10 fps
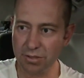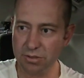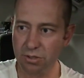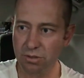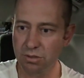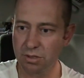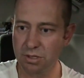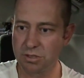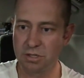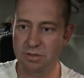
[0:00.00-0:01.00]
So
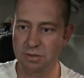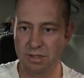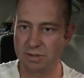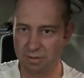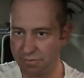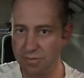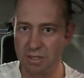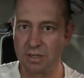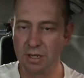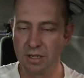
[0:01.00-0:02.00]
it doesn't
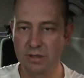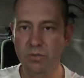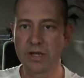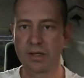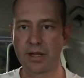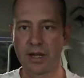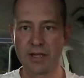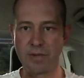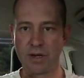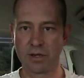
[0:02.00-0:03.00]
fit. The way the
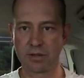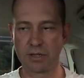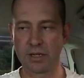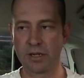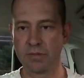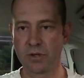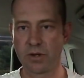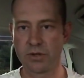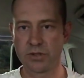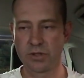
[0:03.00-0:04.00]
KMR
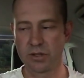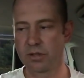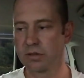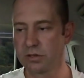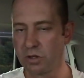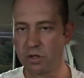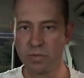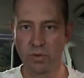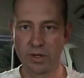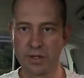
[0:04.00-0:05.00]
goes to the tow
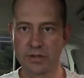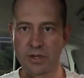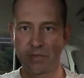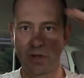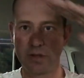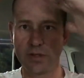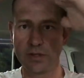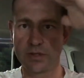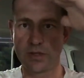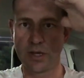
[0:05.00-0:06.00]
point is up like
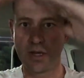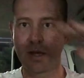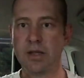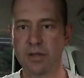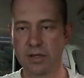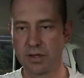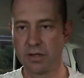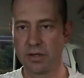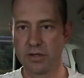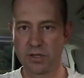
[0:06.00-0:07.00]
this, and then the
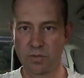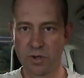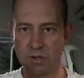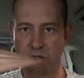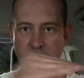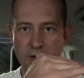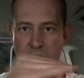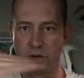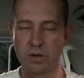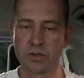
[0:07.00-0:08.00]
Nissan one is straight
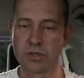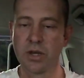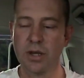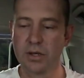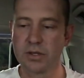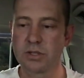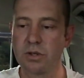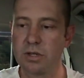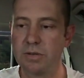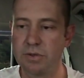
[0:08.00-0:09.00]
across. So
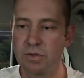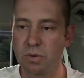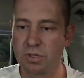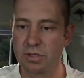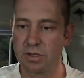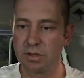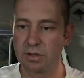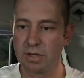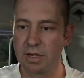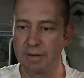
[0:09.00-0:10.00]
if you wanted
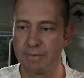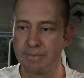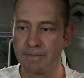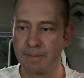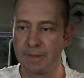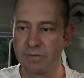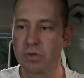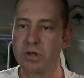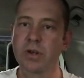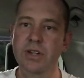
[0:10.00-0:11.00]
if you
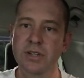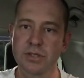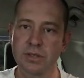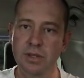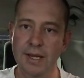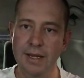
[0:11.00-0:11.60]
already got a Nissan